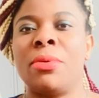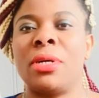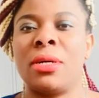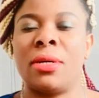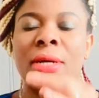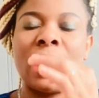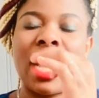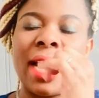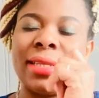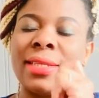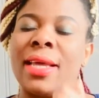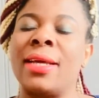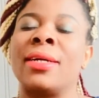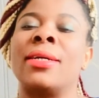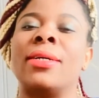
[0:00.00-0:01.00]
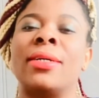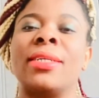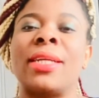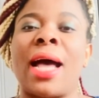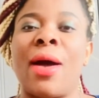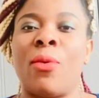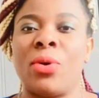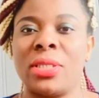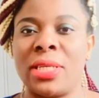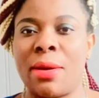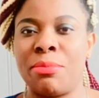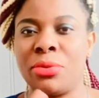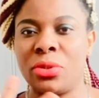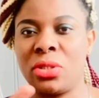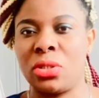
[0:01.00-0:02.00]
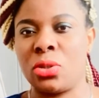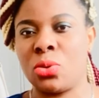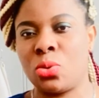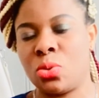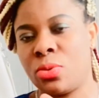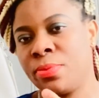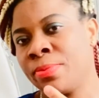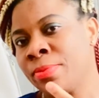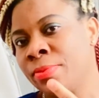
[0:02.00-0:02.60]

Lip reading: but I thank God I was able to